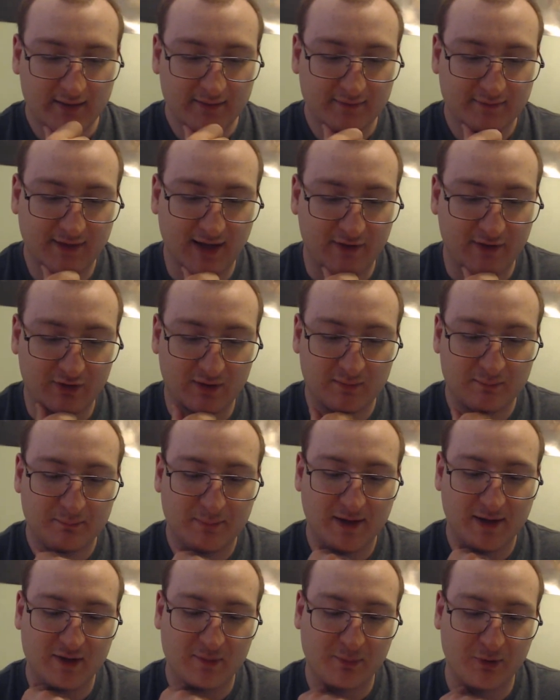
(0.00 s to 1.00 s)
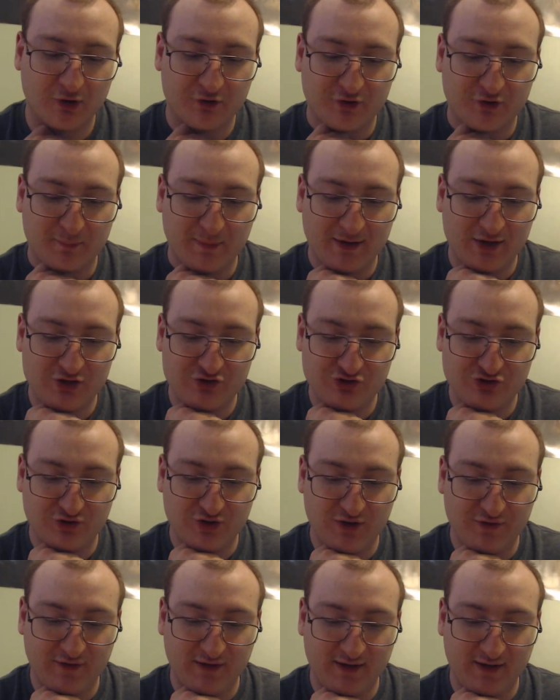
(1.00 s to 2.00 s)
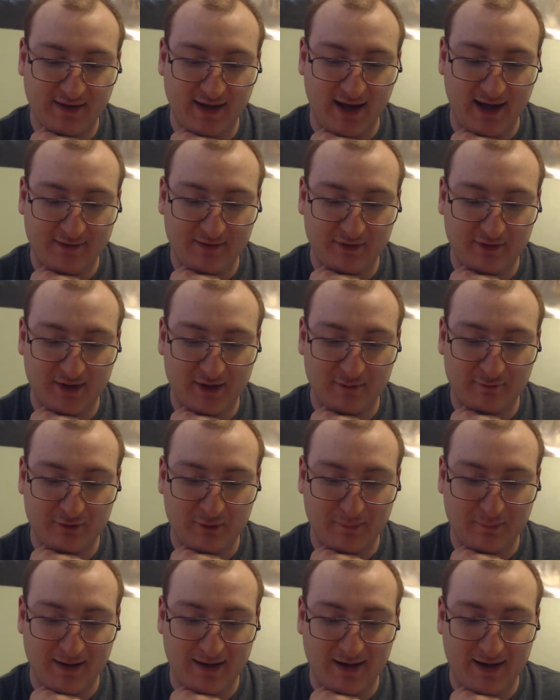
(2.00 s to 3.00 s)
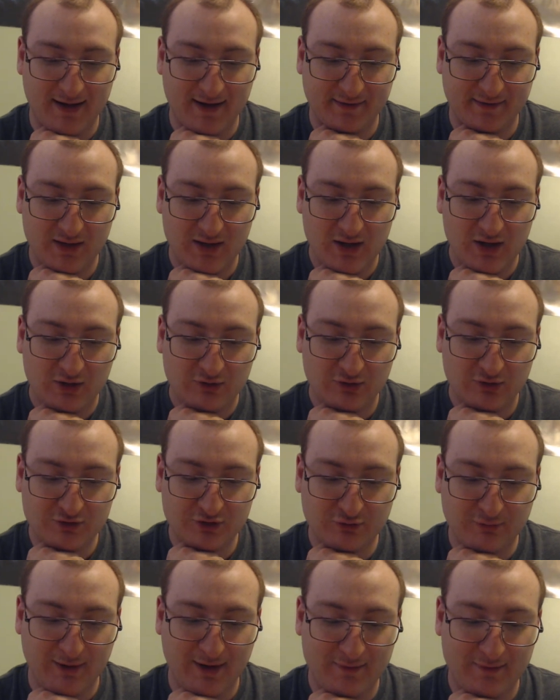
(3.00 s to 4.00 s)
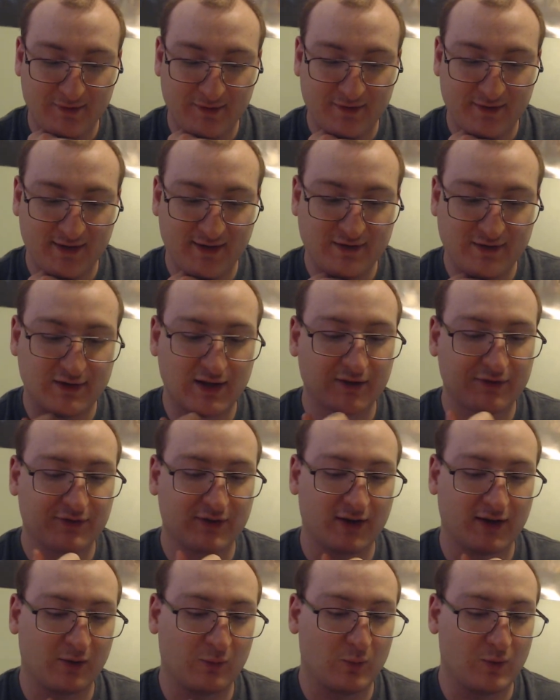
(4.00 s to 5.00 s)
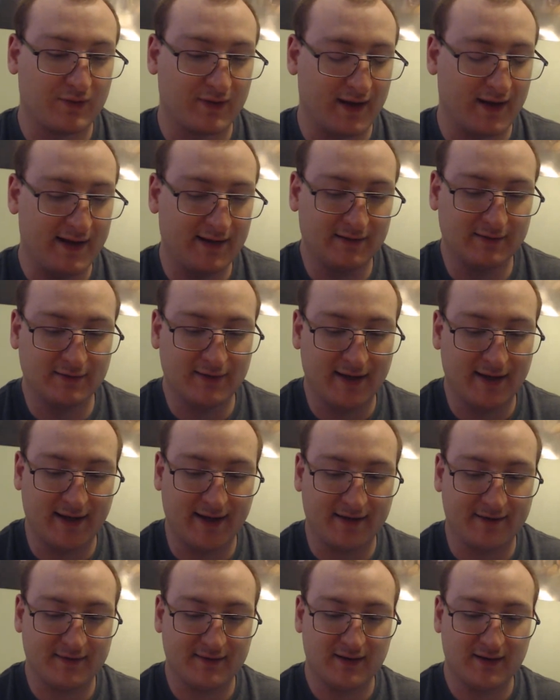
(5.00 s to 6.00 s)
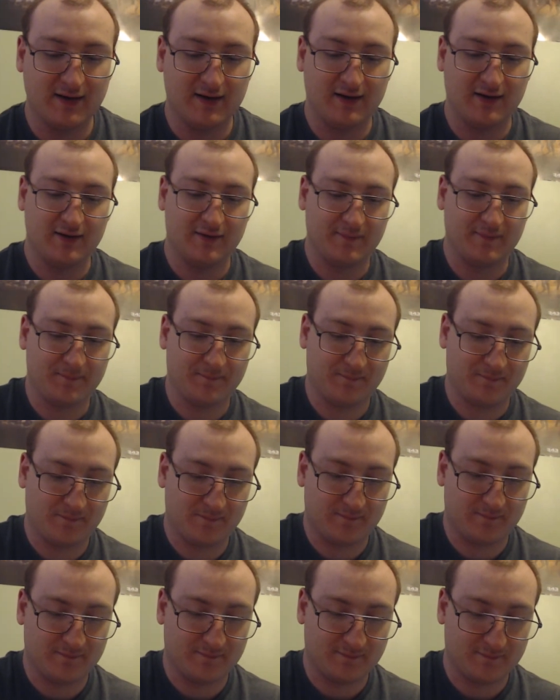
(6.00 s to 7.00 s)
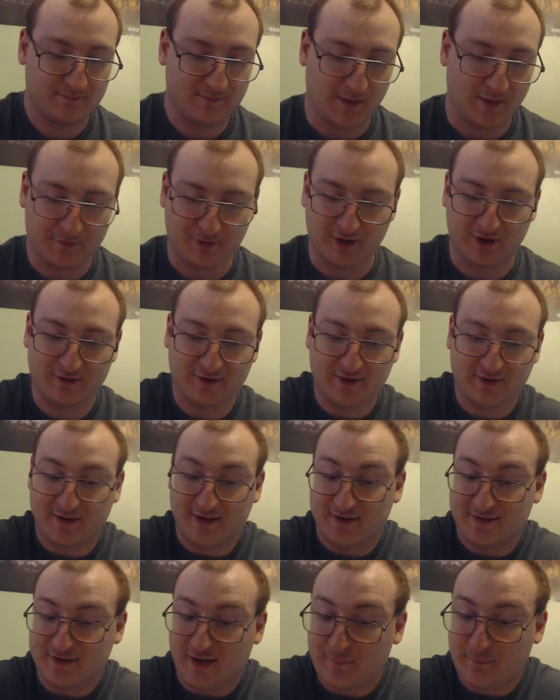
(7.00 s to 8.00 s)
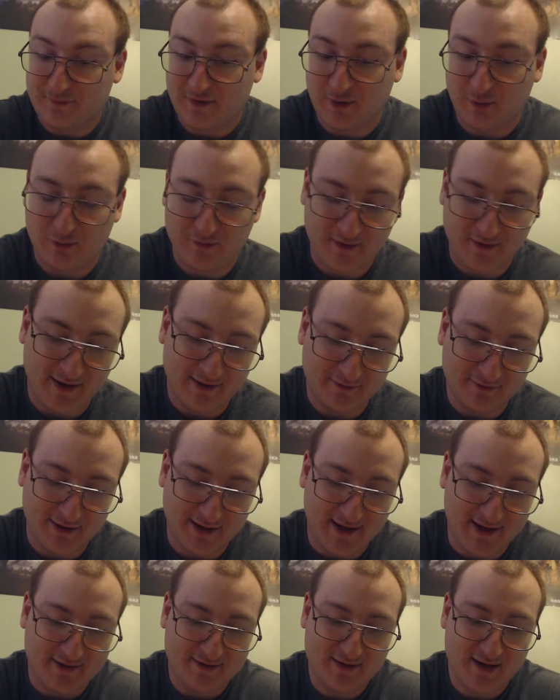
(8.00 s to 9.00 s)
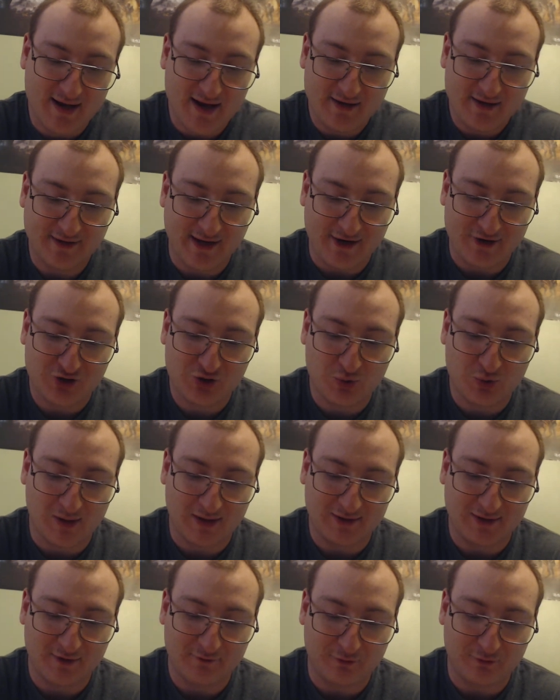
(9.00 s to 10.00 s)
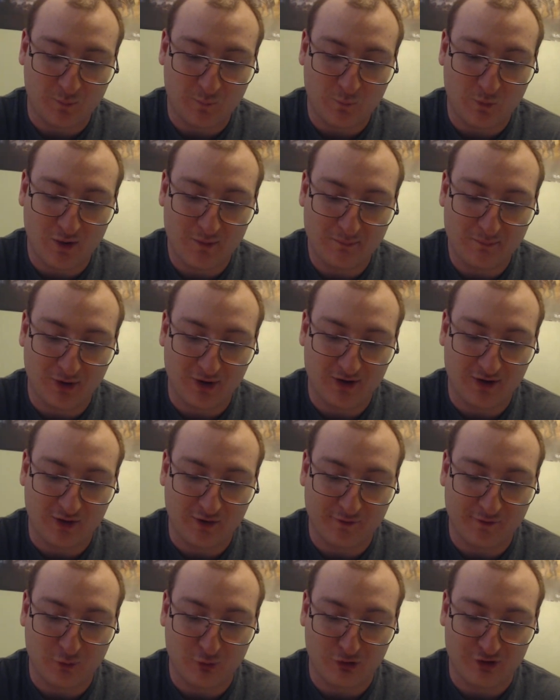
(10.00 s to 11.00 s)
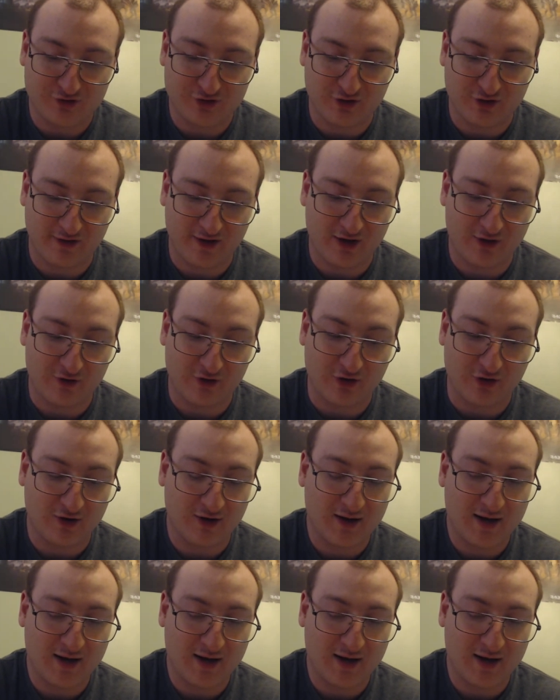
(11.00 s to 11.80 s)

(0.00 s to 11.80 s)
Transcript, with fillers: Devon, being the person making sure nothing attacked the team from behind, looked around to see nothing with eight legs. I'm sorry, to see something with eight legs dash quickly from one part of the forest to the other.